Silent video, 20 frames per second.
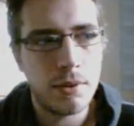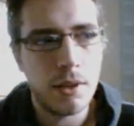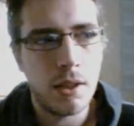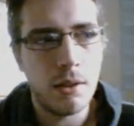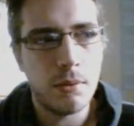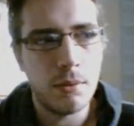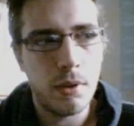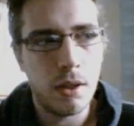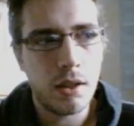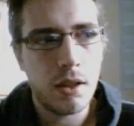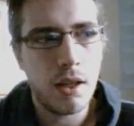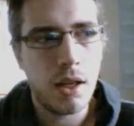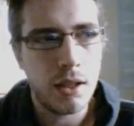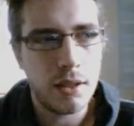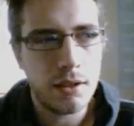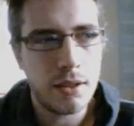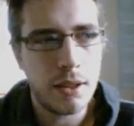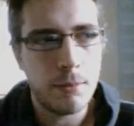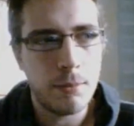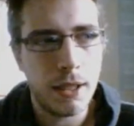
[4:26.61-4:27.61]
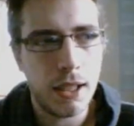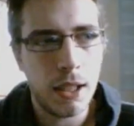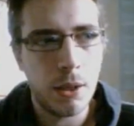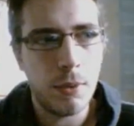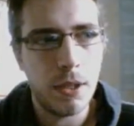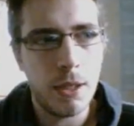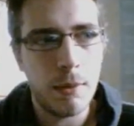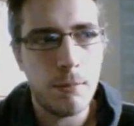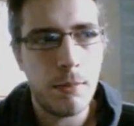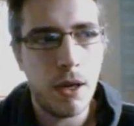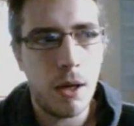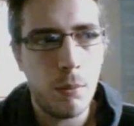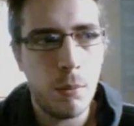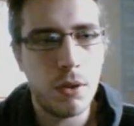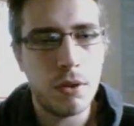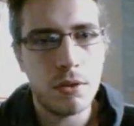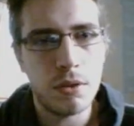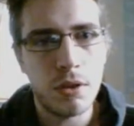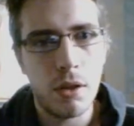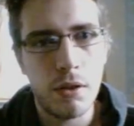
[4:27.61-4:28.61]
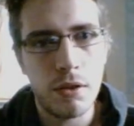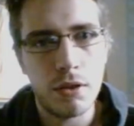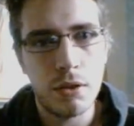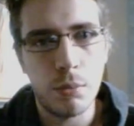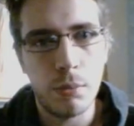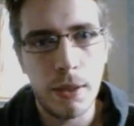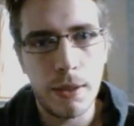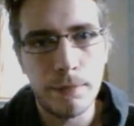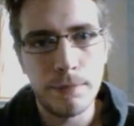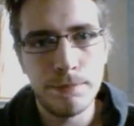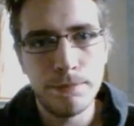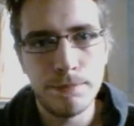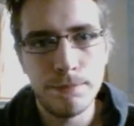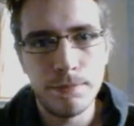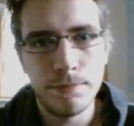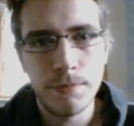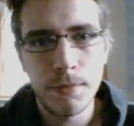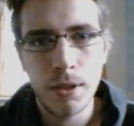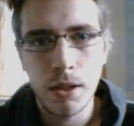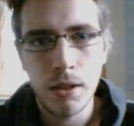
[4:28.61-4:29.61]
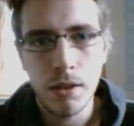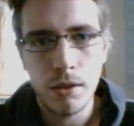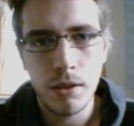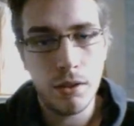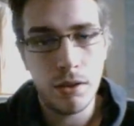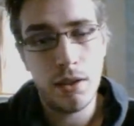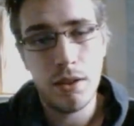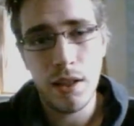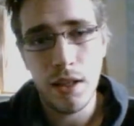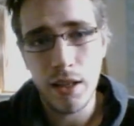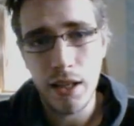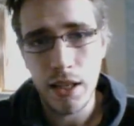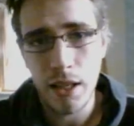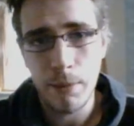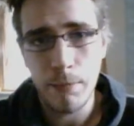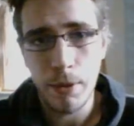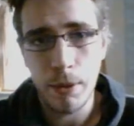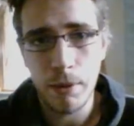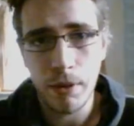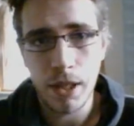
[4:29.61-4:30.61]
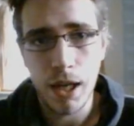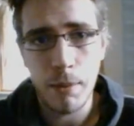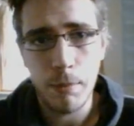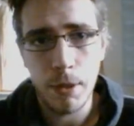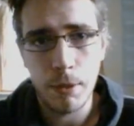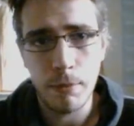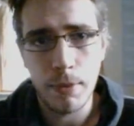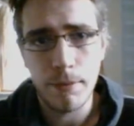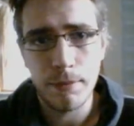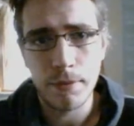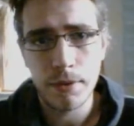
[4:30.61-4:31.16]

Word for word: So I kind of see Mickie winning, but I want Tara to win, because she's only had the belt a couple of